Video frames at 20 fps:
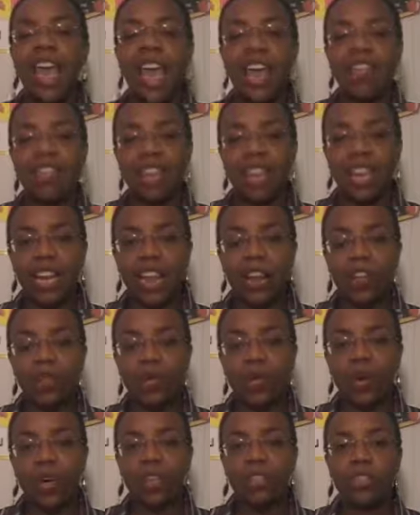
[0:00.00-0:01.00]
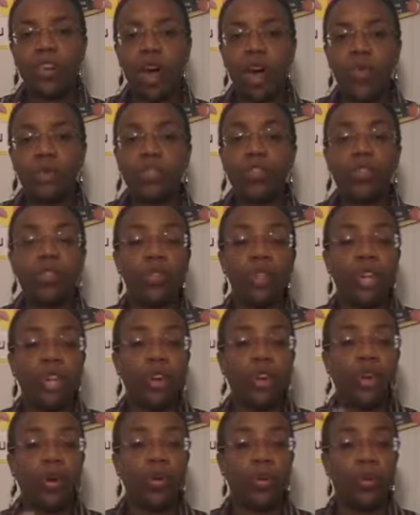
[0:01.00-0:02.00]
And then everyone's off to
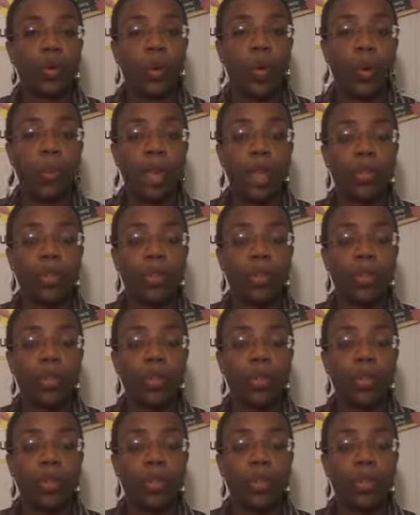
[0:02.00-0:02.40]
their room.